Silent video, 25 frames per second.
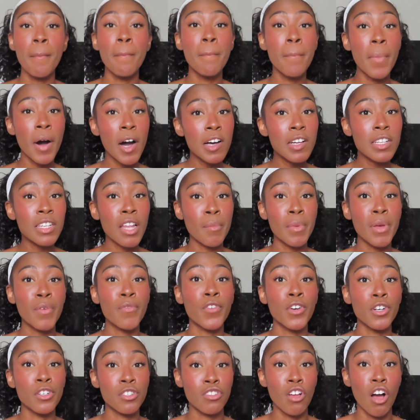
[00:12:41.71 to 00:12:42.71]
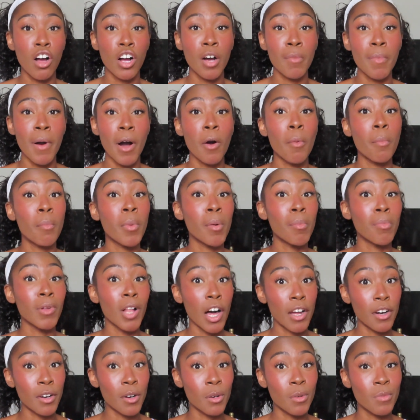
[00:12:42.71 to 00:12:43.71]
But let me first talk about
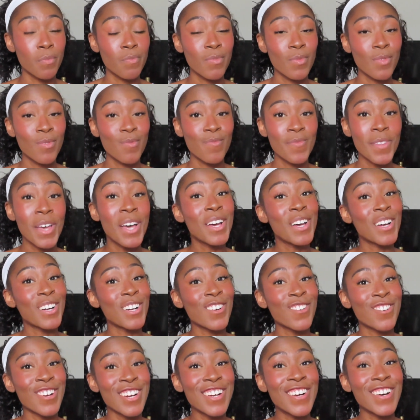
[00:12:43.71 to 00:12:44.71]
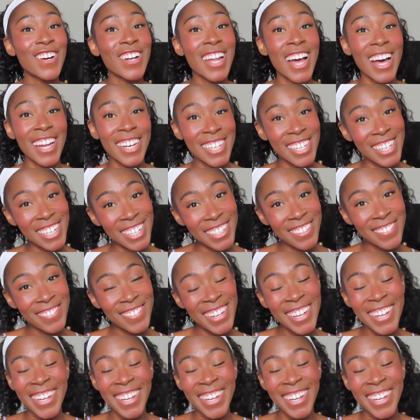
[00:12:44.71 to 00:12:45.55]
Poblado. Gringolandia.